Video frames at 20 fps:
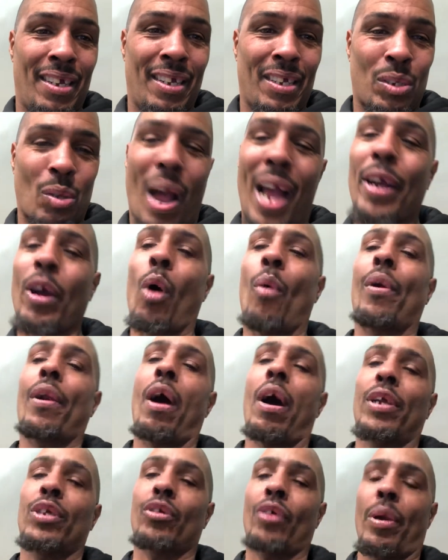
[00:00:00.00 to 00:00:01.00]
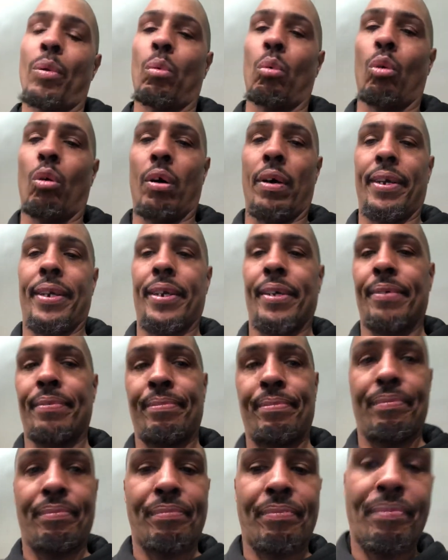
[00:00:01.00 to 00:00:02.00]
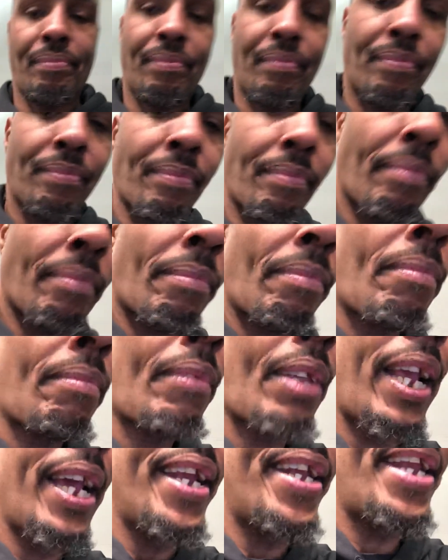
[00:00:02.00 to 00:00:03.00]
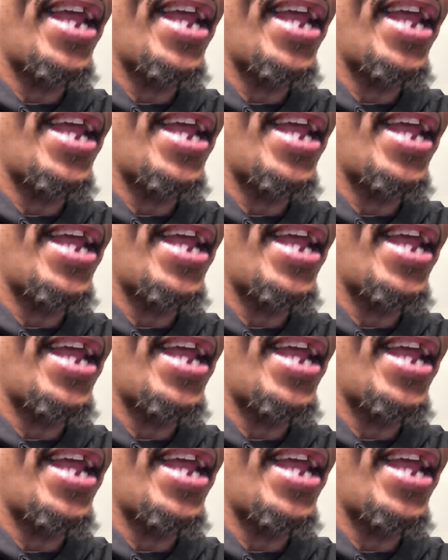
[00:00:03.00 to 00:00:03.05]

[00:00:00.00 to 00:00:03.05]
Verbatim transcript: So I go with Andre Ward. And